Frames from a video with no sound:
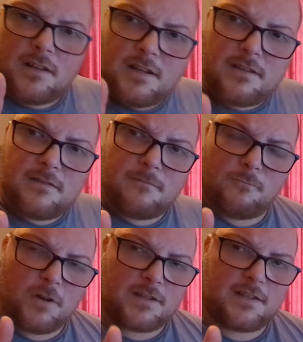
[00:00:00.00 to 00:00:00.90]
in
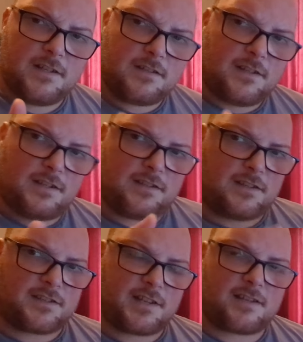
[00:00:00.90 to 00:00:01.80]
One D&D the
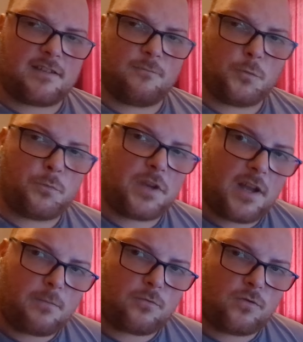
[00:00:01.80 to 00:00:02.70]
assassin will be
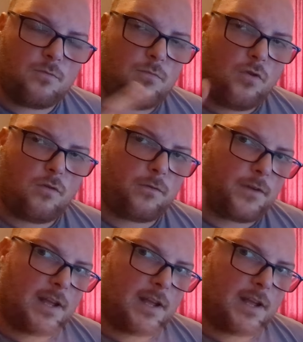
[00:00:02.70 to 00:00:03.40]
able to move